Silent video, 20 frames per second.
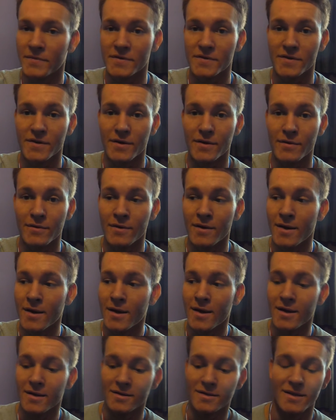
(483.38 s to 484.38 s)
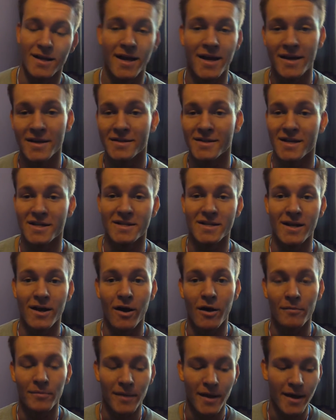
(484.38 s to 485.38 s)
So today is actually
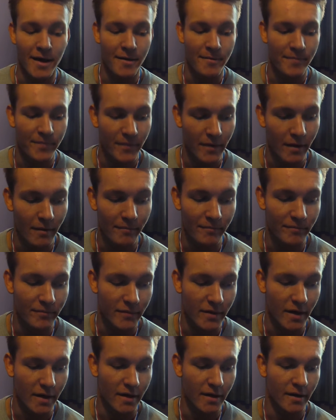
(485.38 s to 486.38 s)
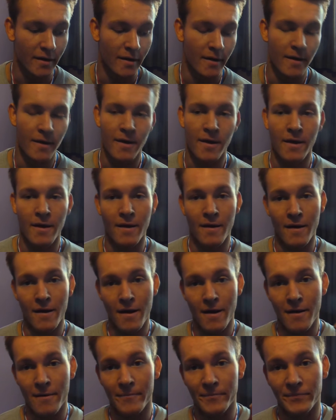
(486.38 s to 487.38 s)
arm day. I'm gonna
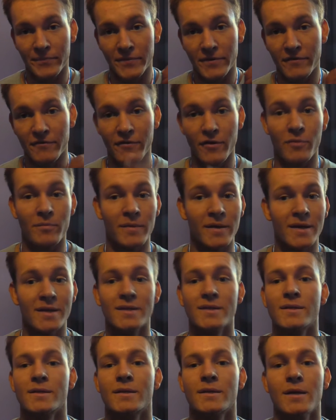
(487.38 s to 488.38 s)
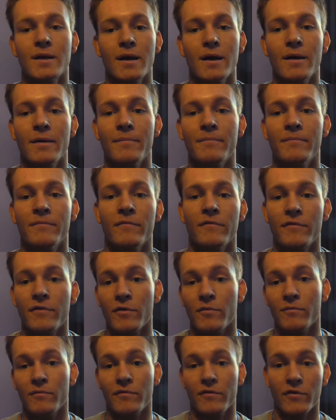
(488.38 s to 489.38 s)
film this,
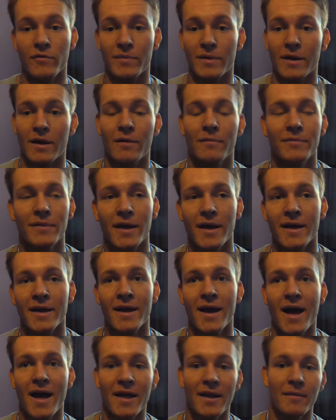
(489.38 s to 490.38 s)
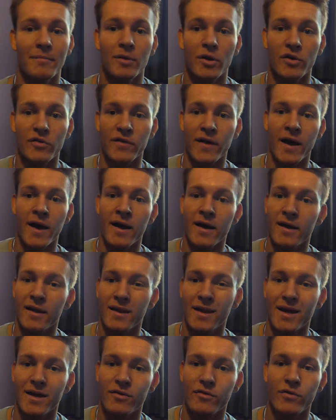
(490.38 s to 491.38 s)
film the arm day and upload that
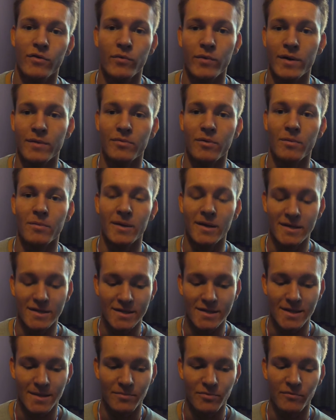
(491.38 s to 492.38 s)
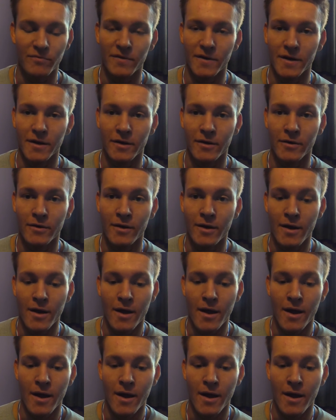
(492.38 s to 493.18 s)
later in the week, probably as a separate video,